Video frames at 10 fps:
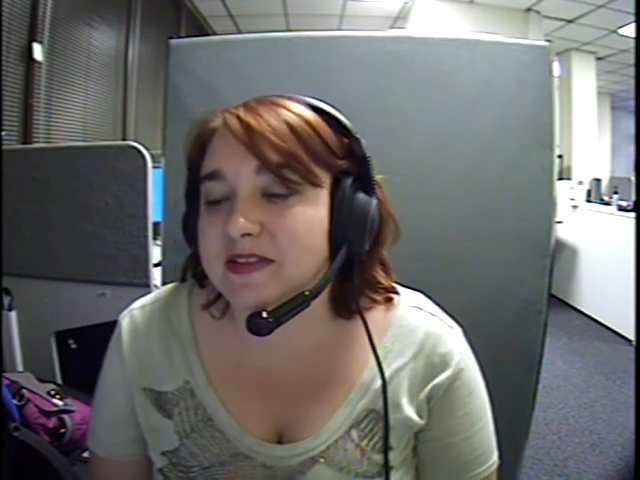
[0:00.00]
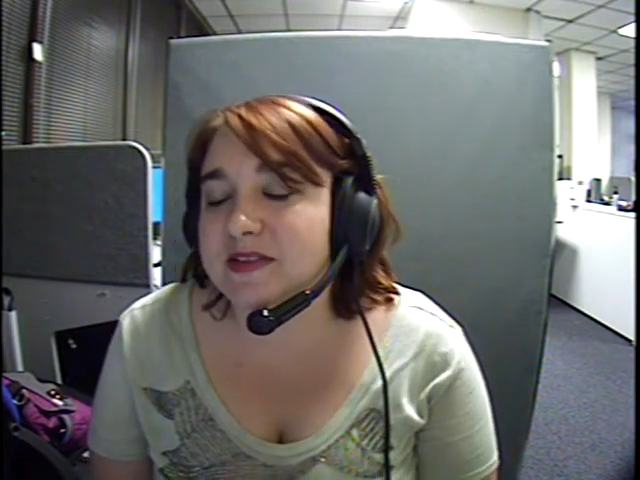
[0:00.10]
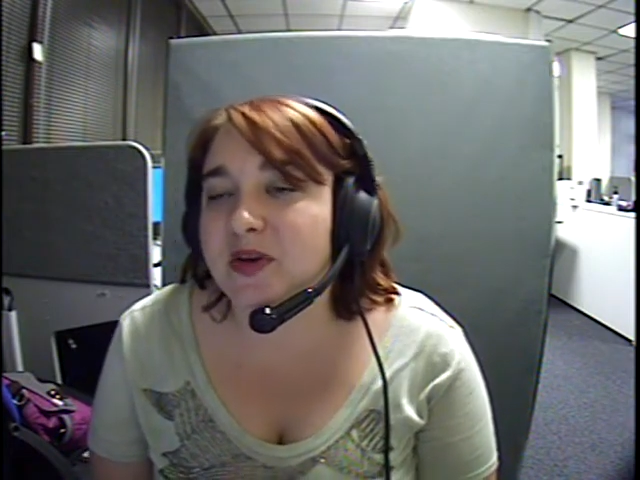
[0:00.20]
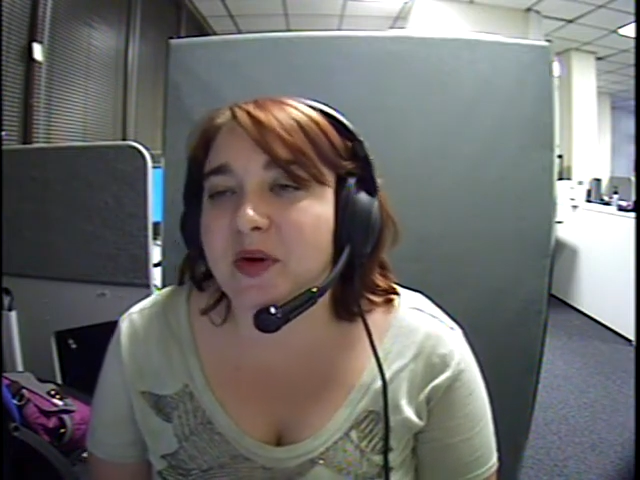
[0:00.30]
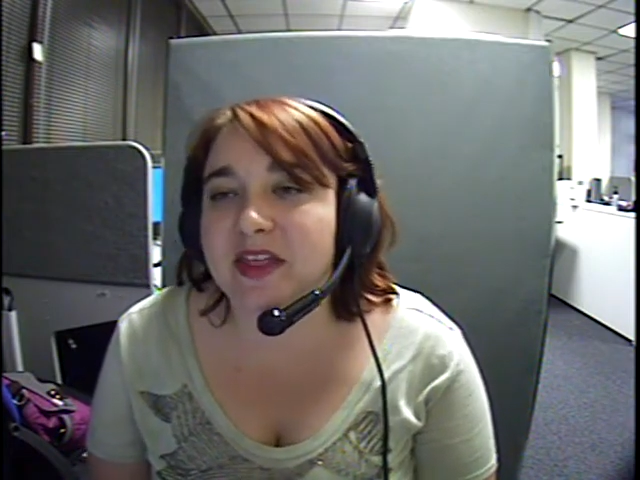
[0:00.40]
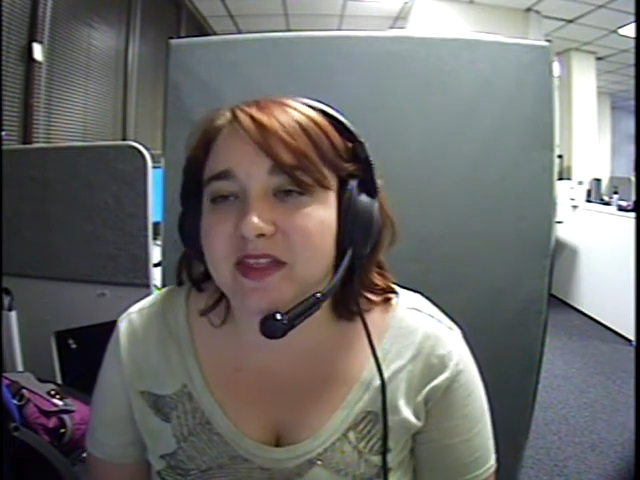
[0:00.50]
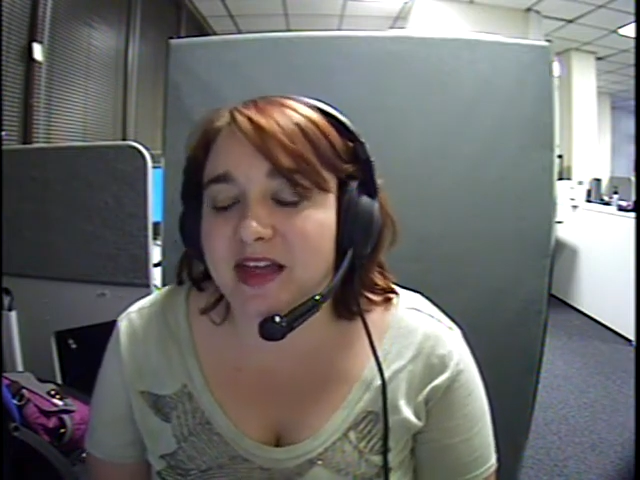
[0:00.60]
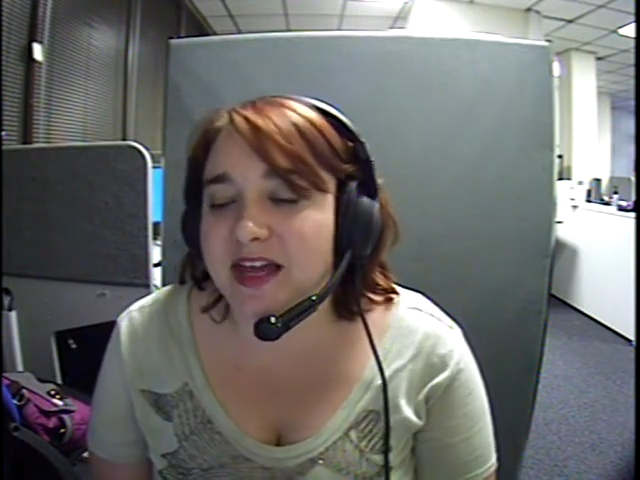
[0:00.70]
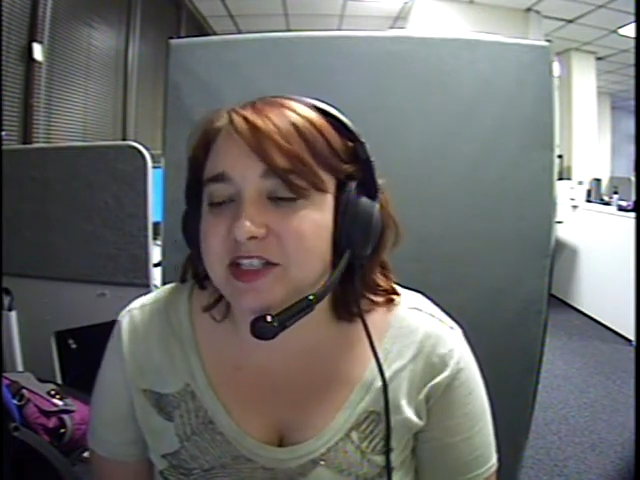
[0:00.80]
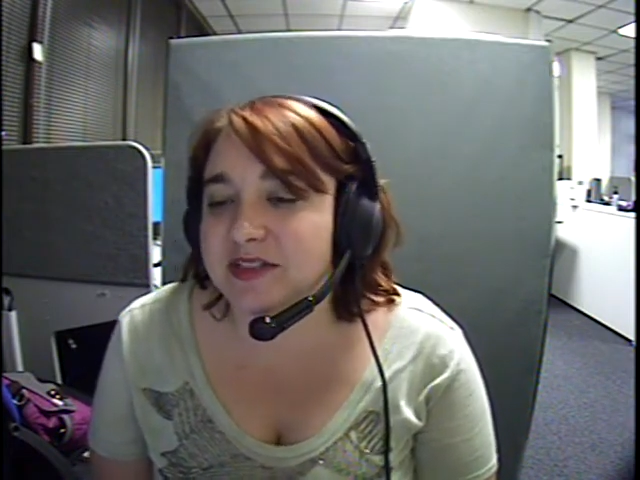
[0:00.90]
So
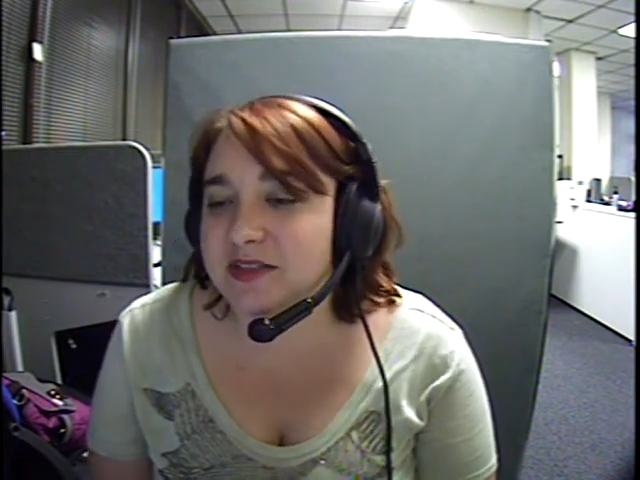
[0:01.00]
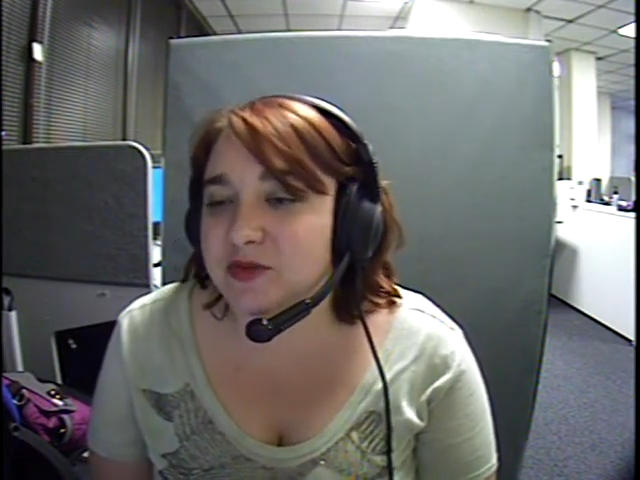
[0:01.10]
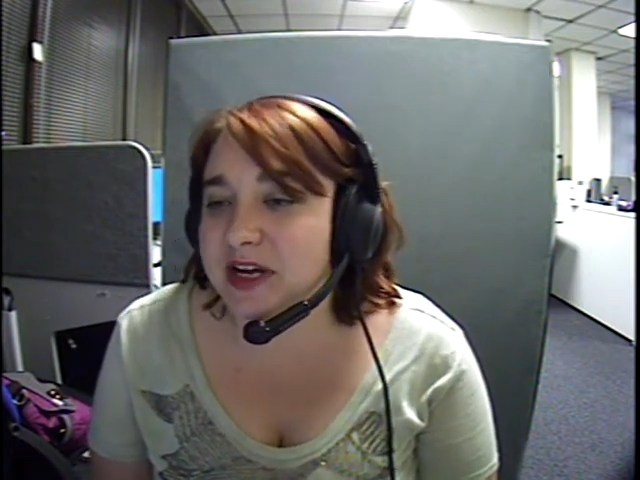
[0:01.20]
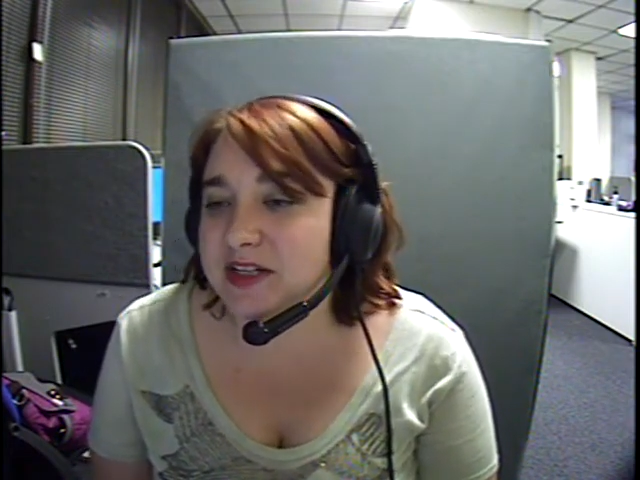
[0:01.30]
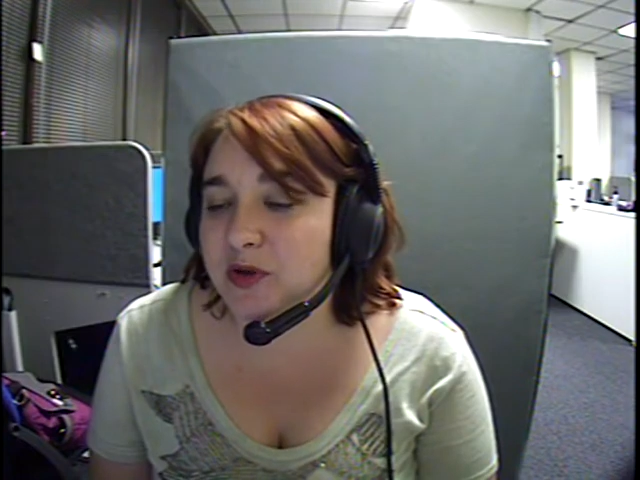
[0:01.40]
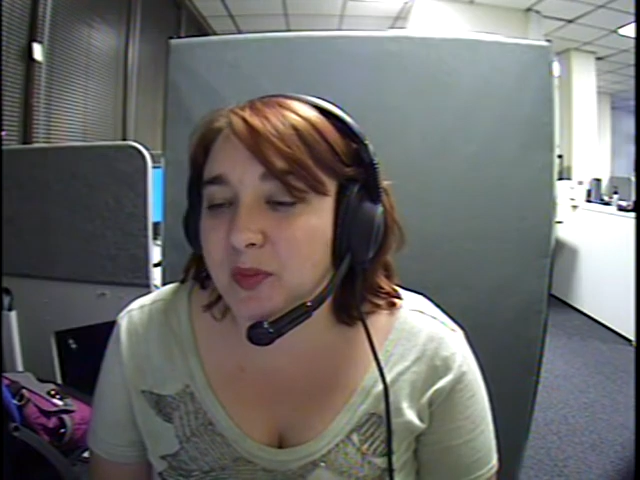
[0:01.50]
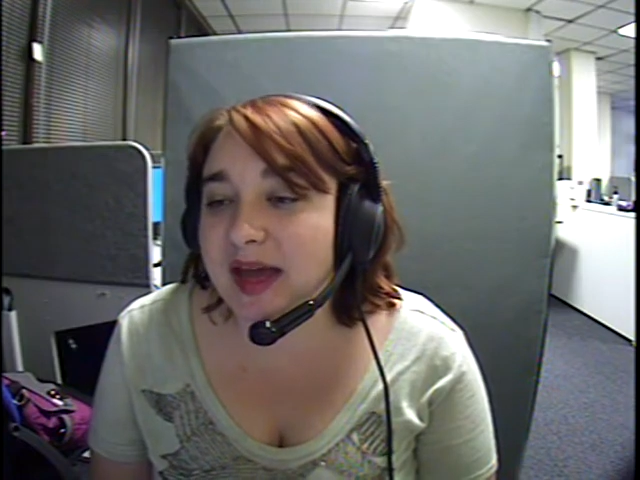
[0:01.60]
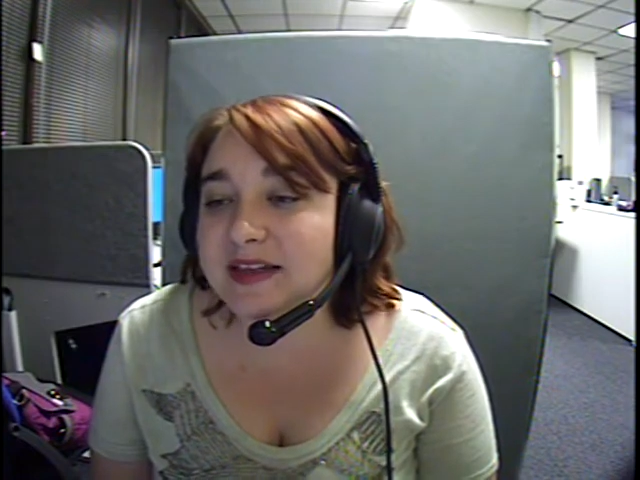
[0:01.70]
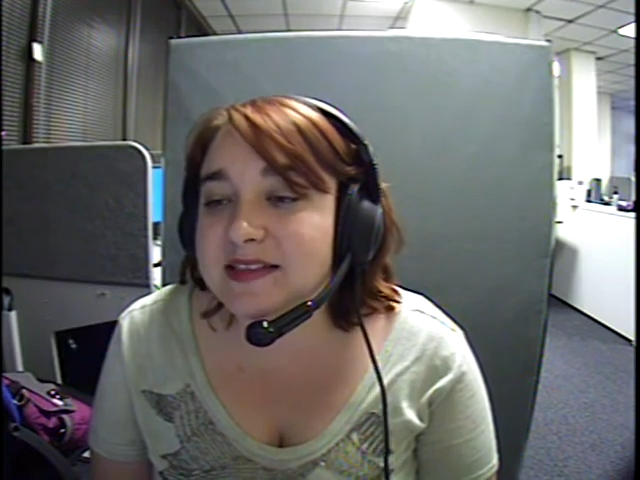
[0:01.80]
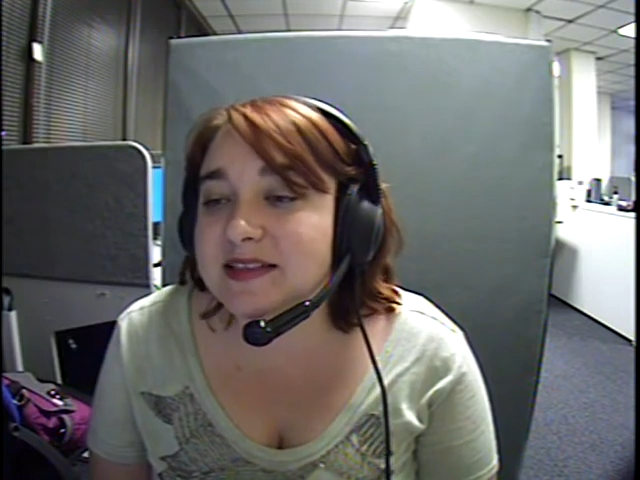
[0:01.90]
I just tried to go
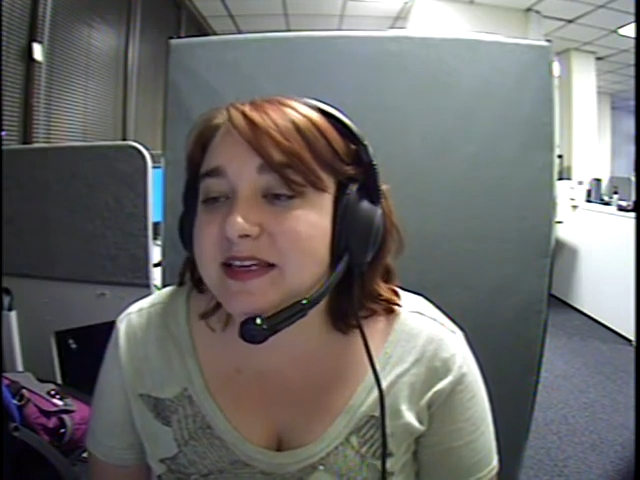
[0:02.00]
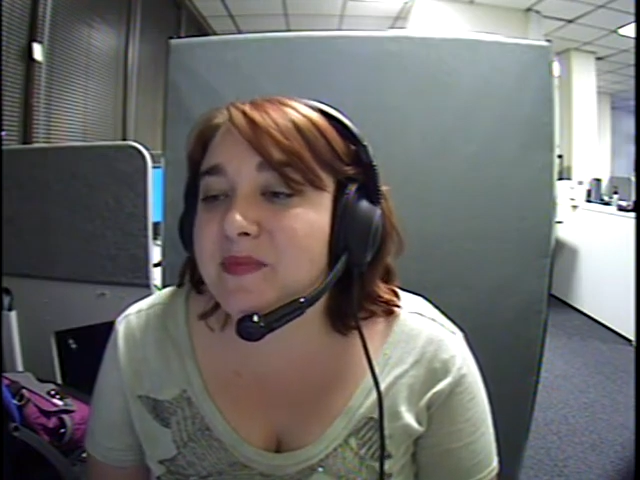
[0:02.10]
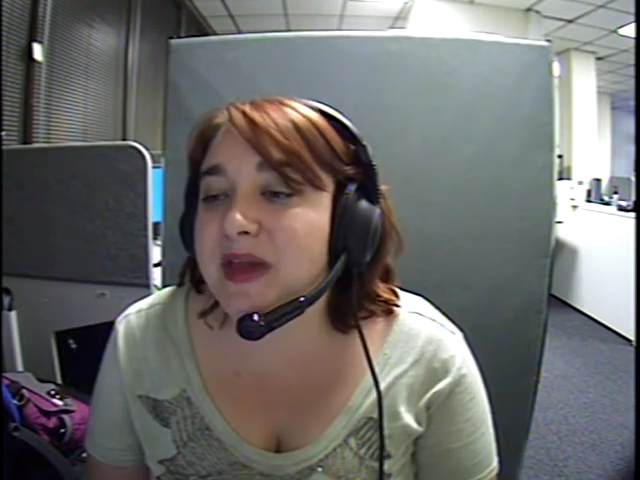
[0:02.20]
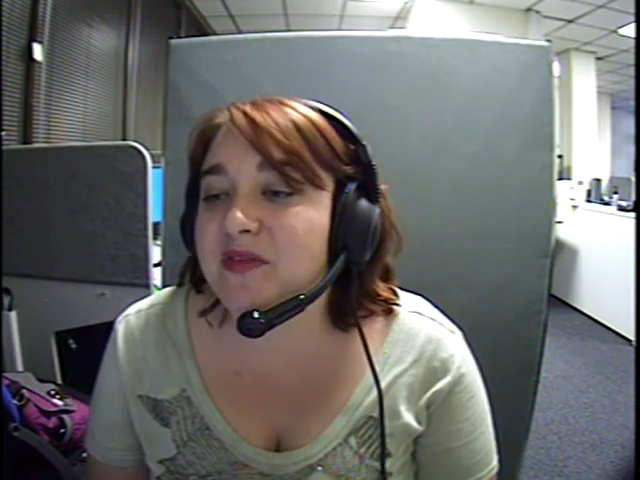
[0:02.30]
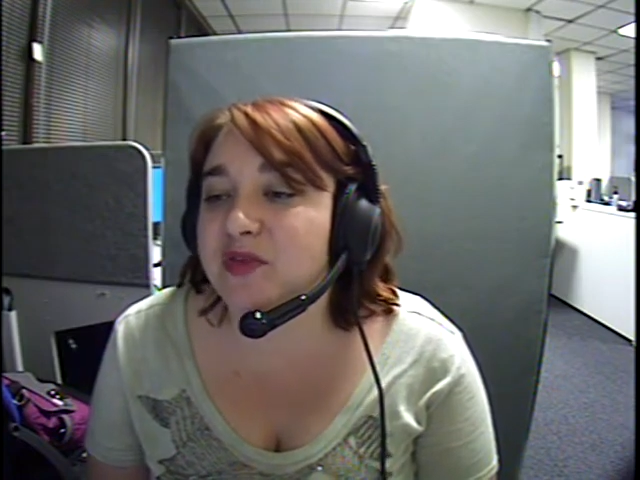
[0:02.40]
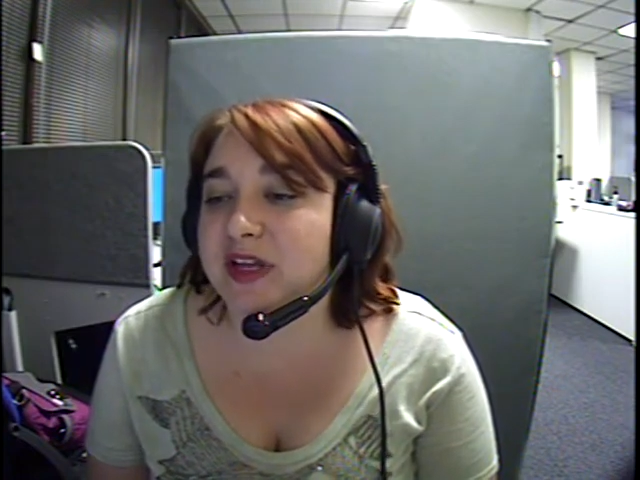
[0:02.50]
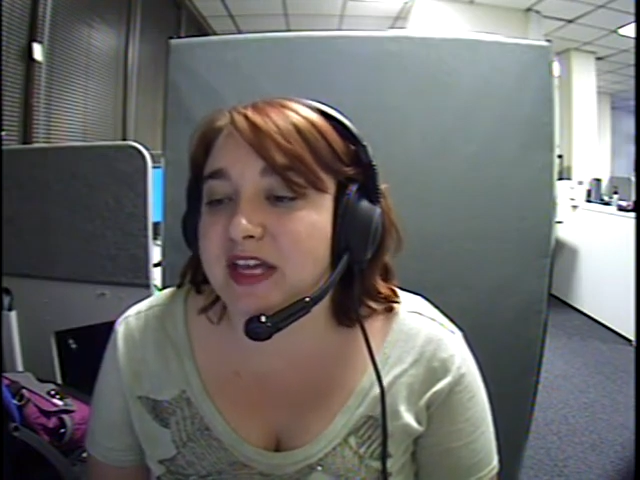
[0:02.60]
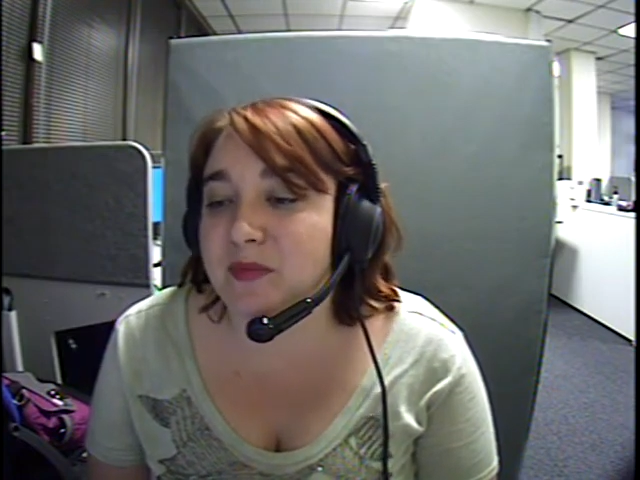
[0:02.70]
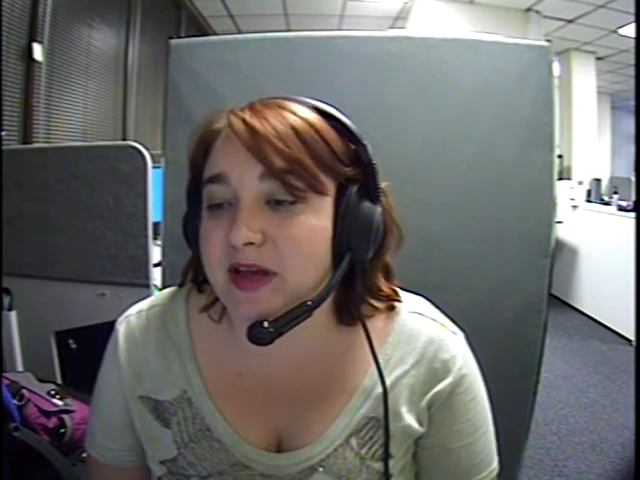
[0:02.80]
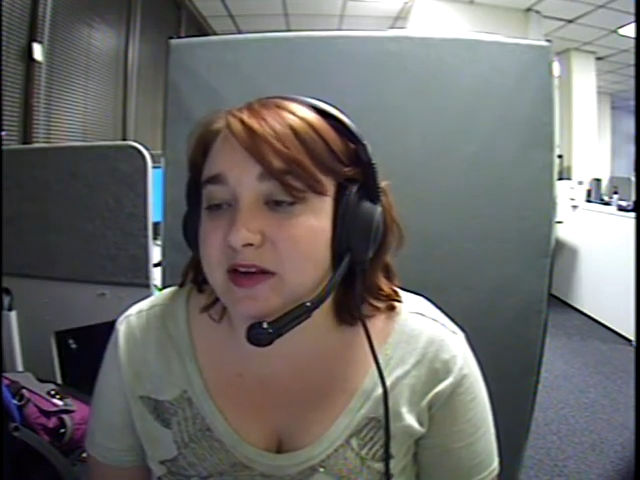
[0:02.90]
back to sleep and forget
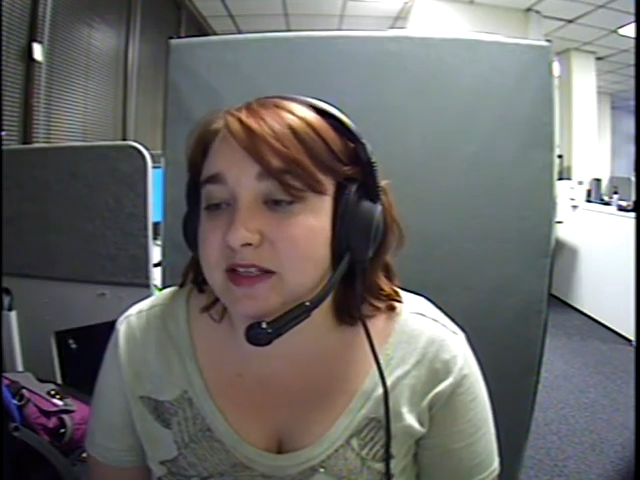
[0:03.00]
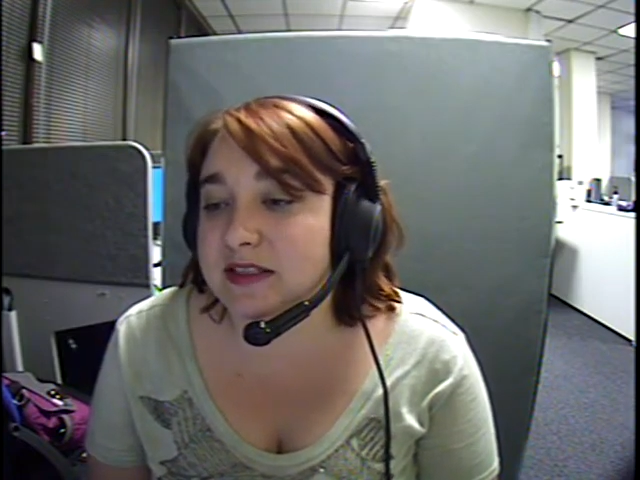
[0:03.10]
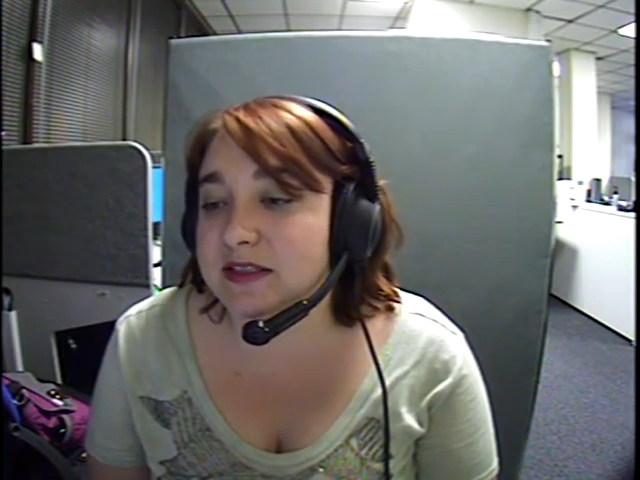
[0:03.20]
about it.